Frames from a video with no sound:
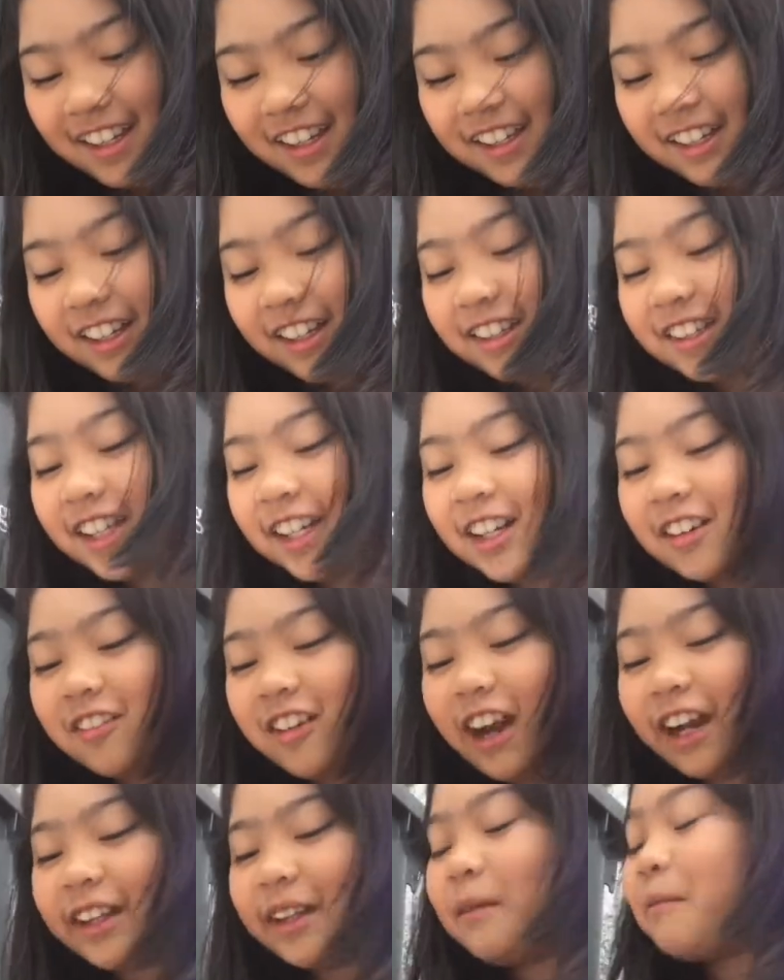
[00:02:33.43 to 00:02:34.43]
There's a
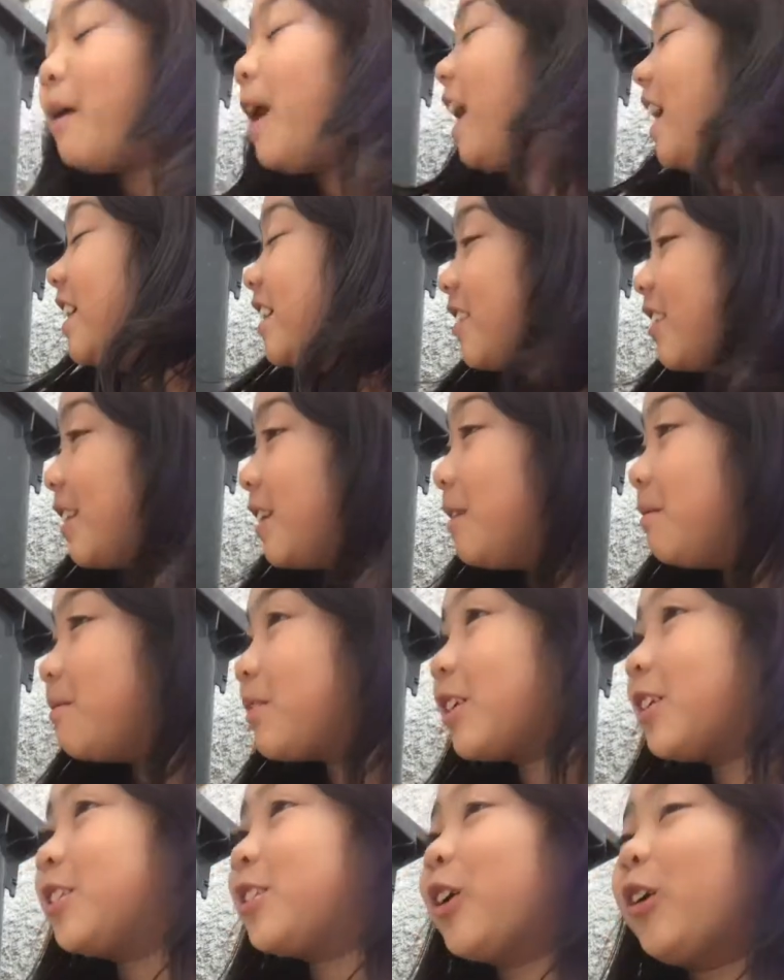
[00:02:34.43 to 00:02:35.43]
random ice cream,
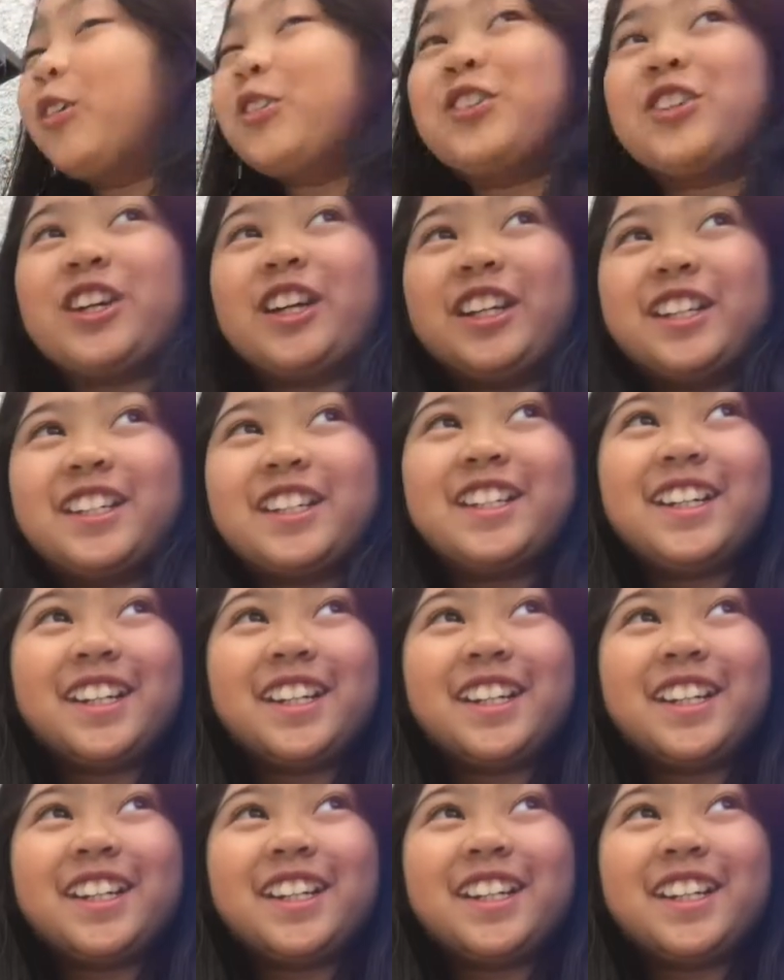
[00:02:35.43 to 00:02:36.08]
so don't judge.